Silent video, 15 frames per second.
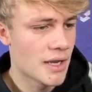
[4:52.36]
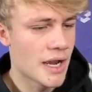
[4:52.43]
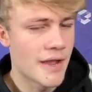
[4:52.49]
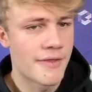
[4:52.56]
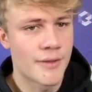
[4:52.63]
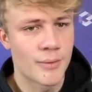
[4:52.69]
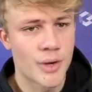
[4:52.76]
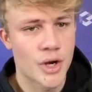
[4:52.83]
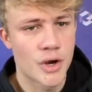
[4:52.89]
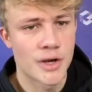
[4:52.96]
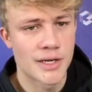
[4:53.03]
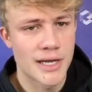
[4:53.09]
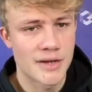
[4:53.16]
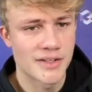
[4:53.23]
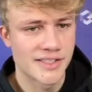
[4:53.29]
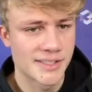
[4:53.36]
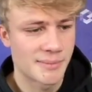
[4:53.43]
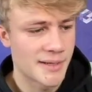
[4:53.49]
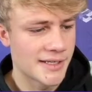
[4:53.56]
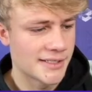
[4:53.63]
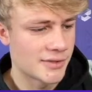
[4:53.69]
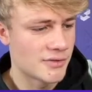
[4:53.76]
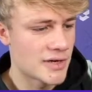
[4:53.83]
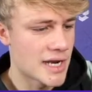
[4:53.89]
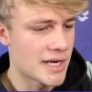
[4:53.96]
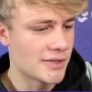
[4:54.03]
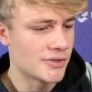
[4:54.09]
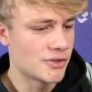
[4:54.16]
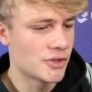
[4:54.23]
And there we go, it now displays in Rand.